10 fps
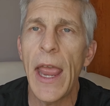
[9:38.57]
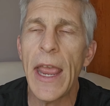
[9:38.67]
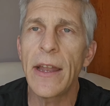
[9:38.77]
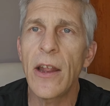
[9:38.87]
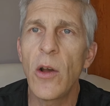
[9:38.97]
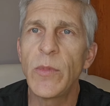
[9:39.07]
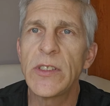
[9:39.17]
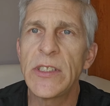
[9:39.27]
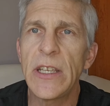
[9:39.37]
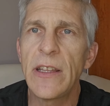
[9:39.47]
And I hope to
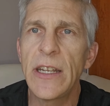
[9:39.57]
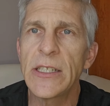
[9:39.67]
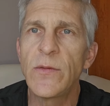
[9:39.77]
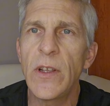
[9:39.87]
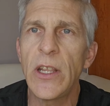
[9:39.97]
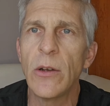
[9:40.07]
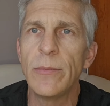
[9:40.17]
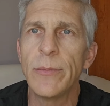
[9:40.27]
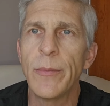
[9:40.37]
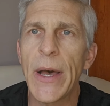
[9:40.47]
see you in the next video.
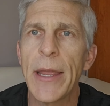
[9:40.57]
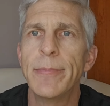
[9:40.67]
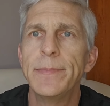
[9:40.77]
Bye.